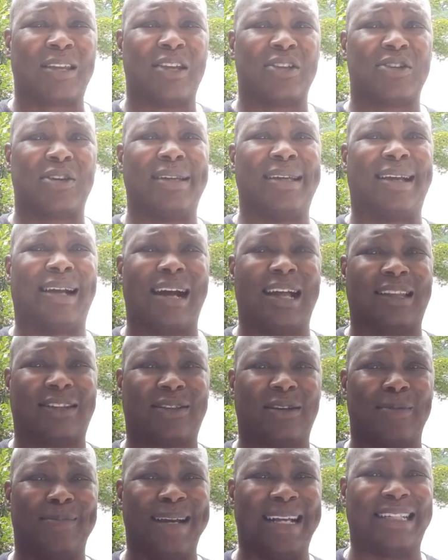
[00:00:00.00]
So you,
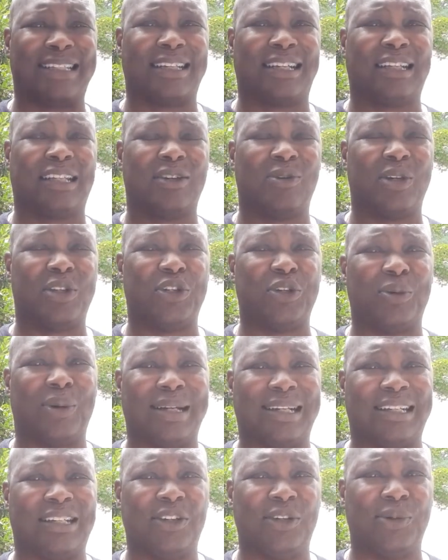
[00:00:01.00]
so basically, what you
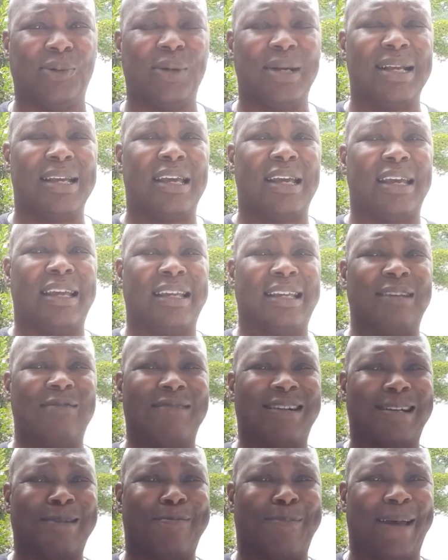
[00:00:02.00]
want to do, you
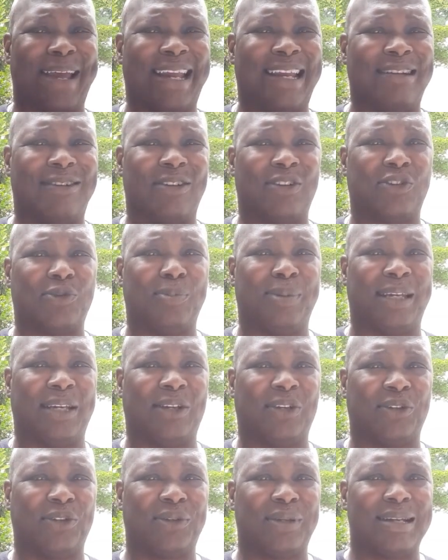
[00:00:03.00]
want to pay those
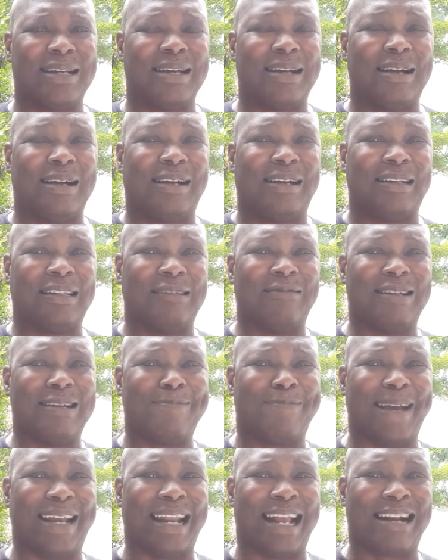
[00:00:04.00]
bills, you want
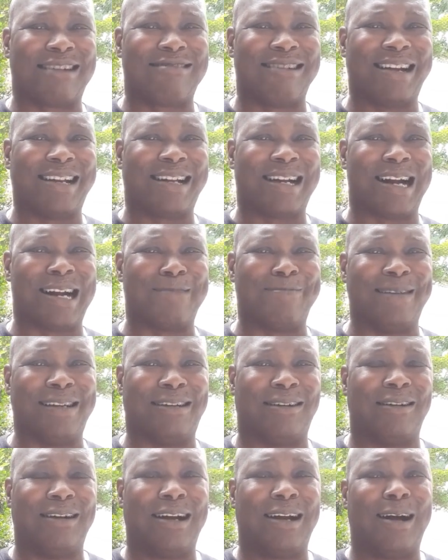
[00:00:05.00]
to pay that credit card
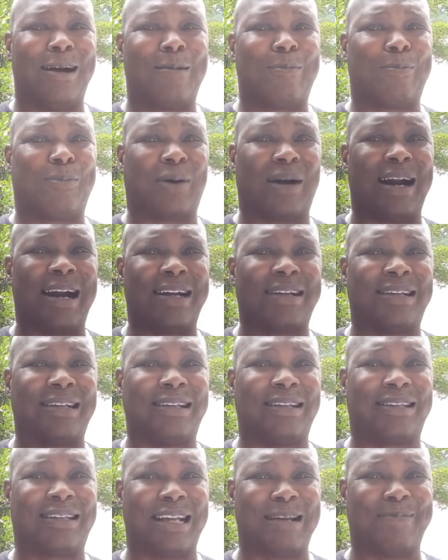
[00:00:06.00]
bill prior to
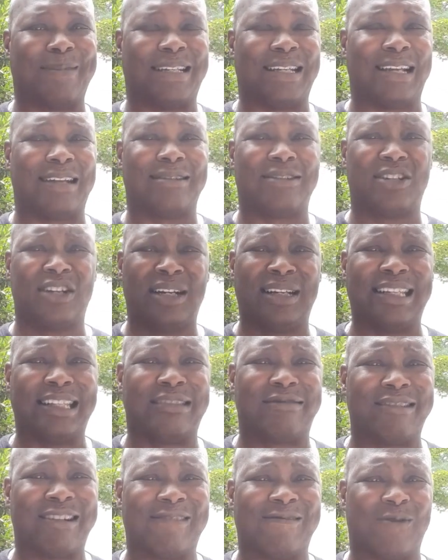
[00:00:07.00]
the statement date, generally
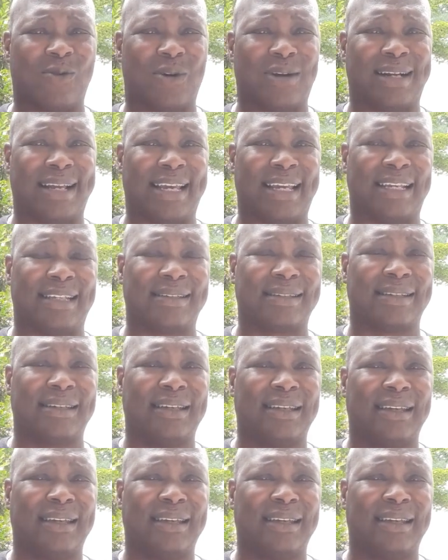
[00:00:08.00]
three or four days,